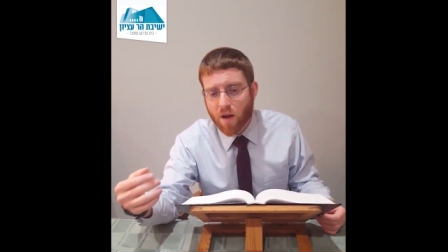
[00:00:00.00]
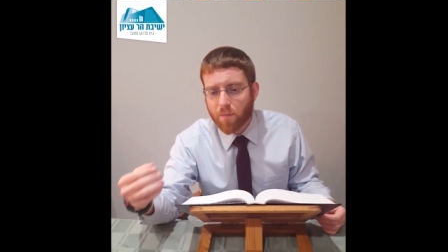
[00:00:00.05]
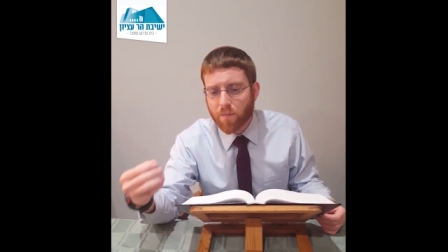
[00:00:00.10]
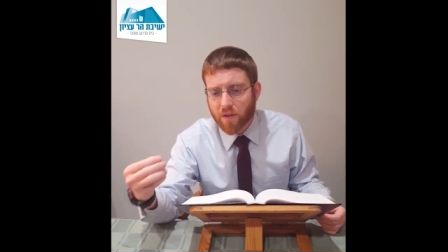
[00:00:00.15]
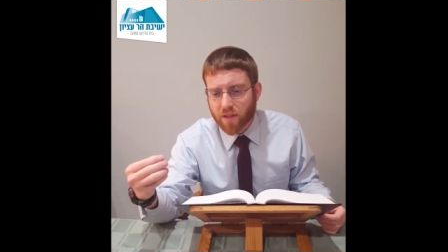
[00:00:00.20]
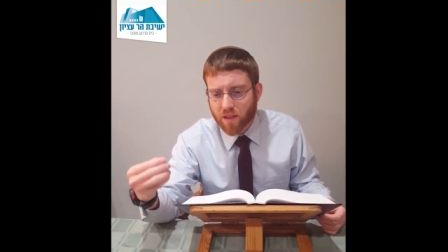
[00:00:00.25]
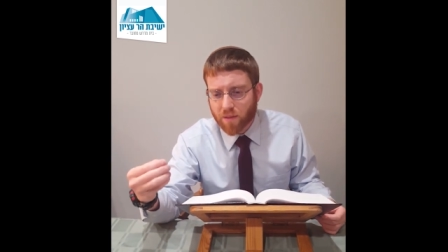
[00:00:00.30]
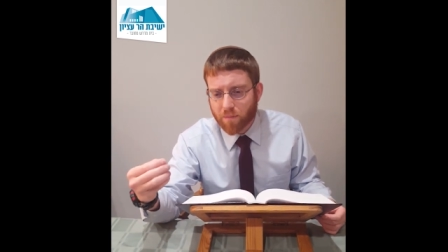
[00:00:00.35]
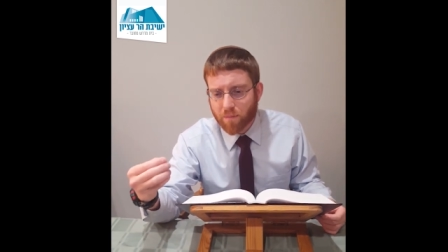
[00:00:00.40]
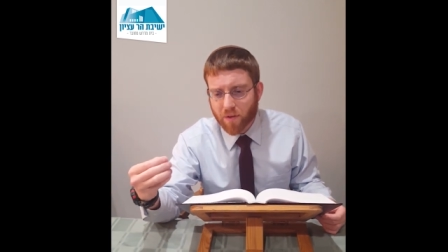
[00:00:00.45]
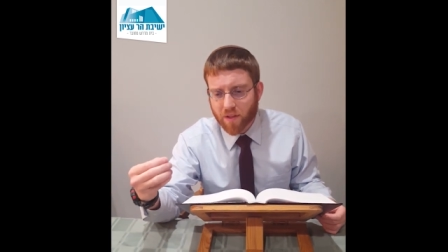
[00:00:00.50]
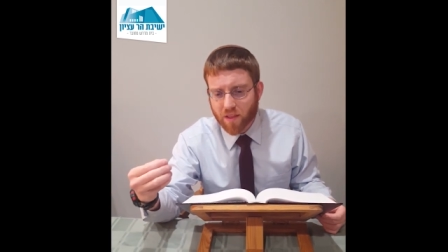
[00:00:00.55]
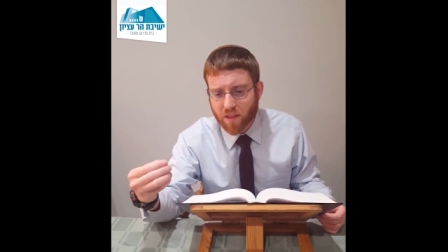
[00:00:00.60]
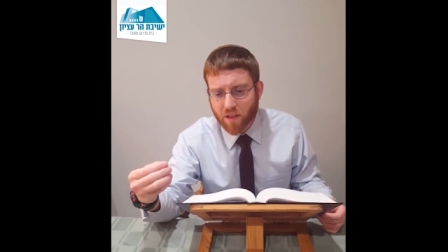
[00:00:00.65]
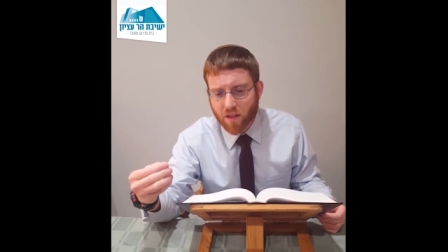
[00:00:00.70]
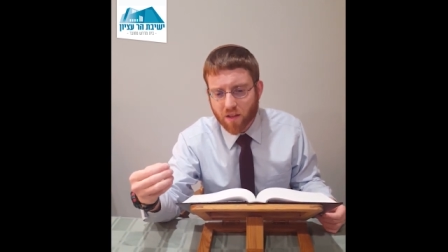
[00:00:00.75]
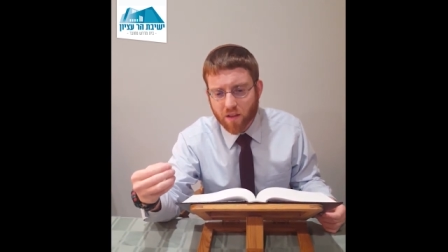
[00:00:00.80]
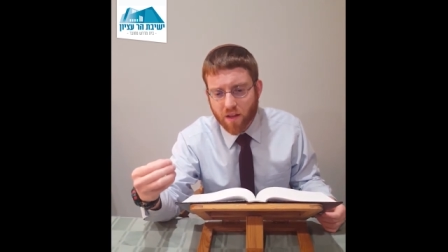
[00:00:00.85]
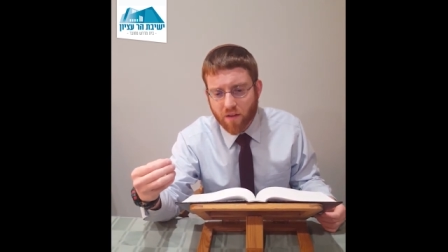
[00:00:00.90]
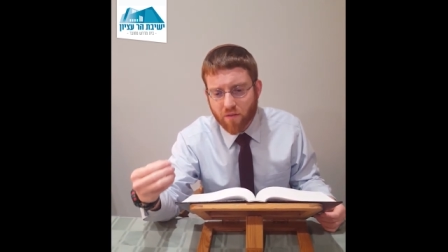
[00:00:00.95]
But but
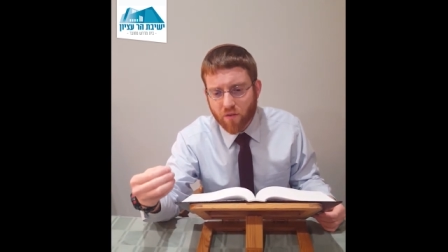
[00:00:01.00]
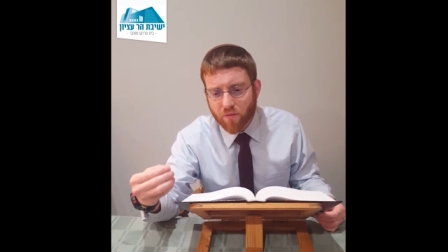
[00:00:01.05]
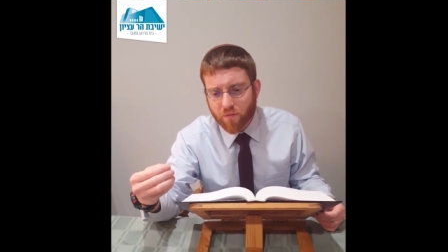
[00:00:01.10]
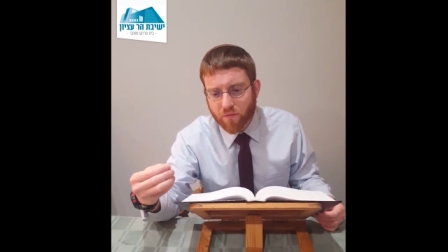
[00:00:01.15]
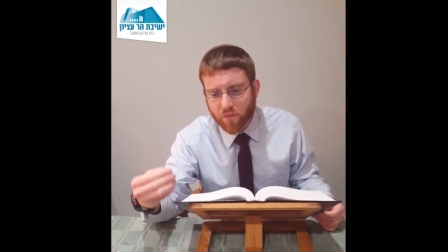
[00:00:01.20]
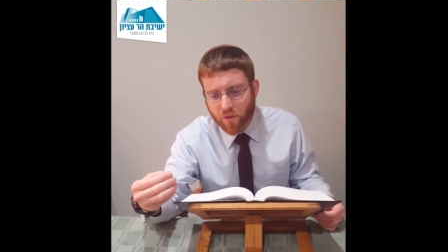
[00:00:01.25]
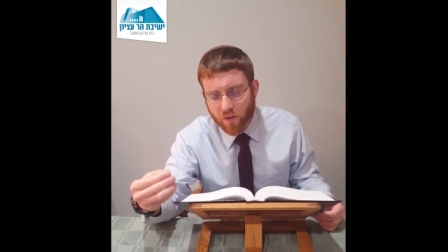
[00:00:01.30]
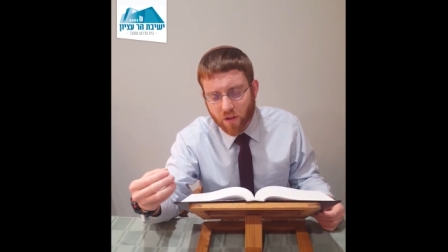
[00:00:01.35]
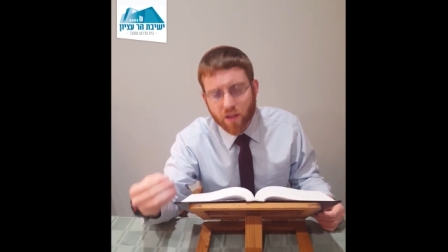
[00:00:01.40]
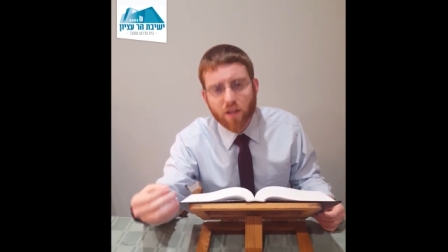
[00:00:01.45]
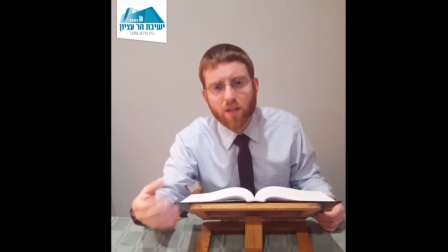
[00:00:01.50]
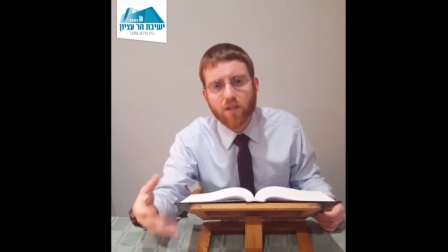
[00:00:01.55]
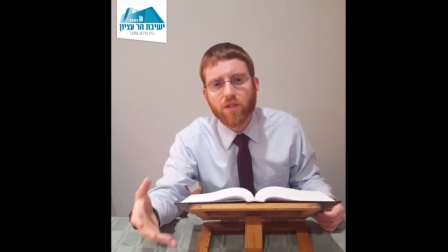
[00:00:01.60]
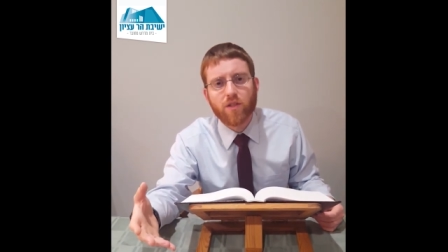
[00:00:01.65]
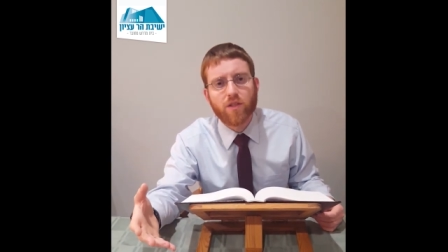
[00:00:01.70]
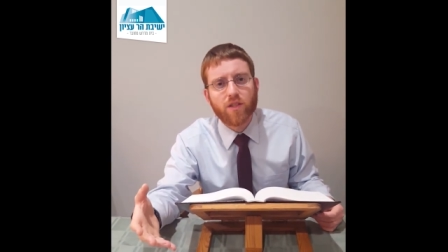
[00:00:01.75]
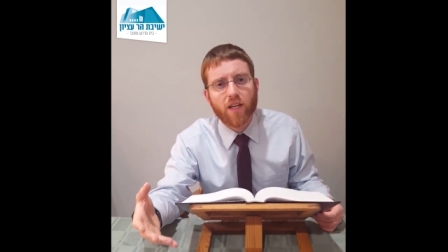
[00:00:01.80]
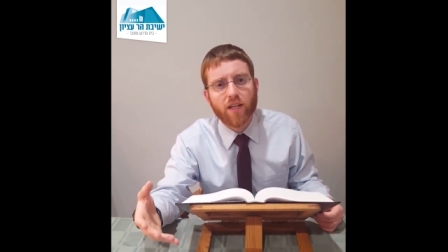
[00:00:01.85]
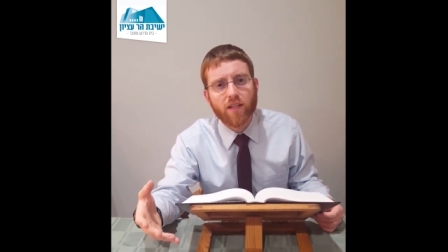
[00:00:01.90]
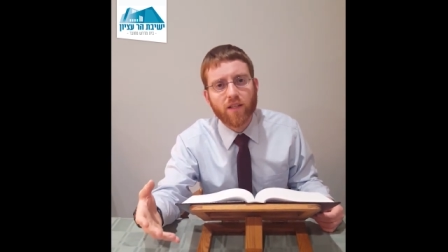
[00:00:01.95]
they'll never fully
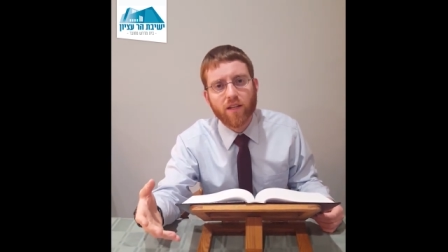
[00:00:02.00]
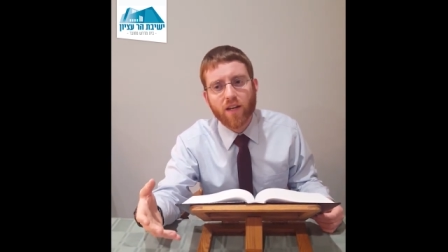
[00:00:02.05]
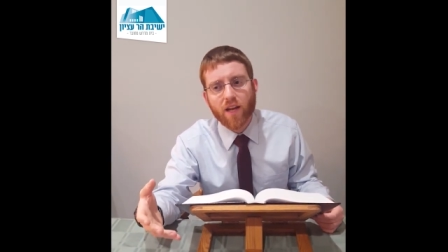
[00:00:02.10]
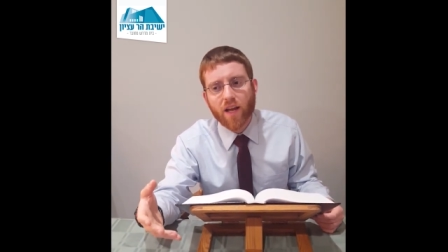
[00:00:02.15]
understand it.